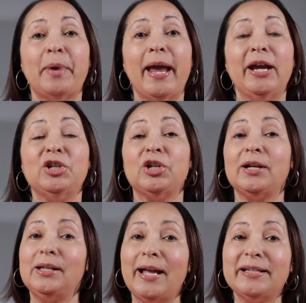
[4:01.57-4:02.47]
page,
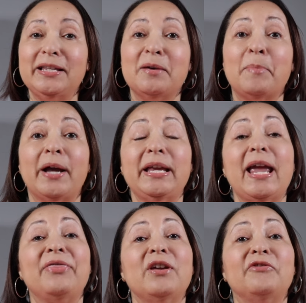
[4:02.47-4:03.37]
collecting the money,
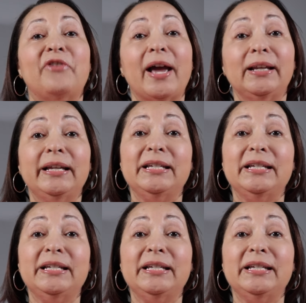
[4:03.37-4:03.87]
and then finally